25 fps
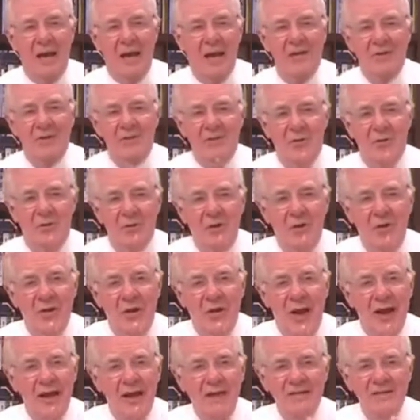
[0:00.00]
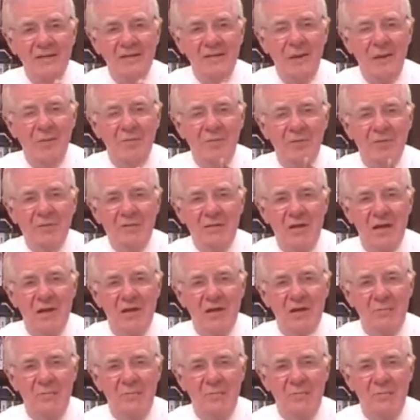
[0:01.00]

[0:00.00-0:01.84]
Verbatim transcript: And so 90-some% of